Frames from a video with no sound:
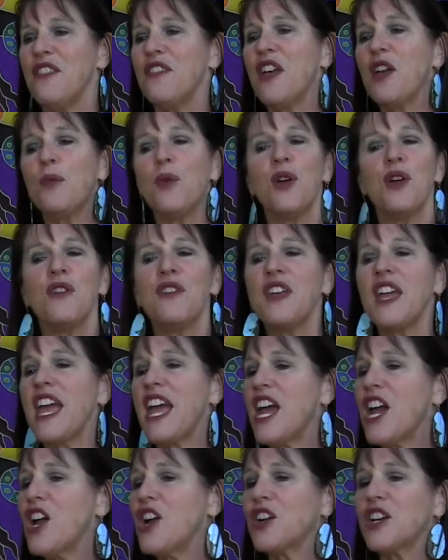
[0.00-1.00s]
They were the
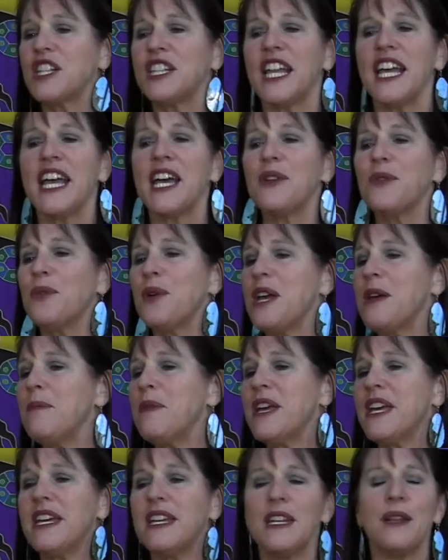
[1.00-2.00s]
Air Clan
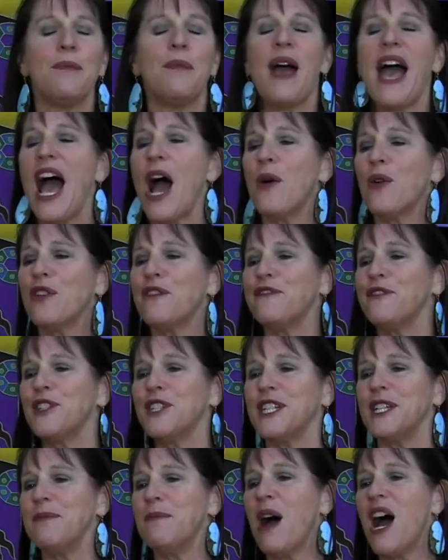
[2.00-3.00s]
women,
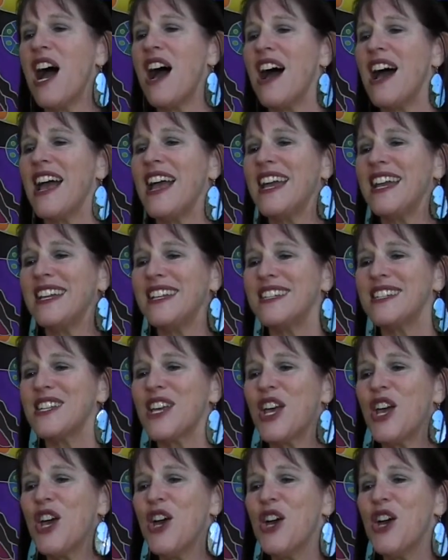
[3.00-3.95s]
powerful in mind,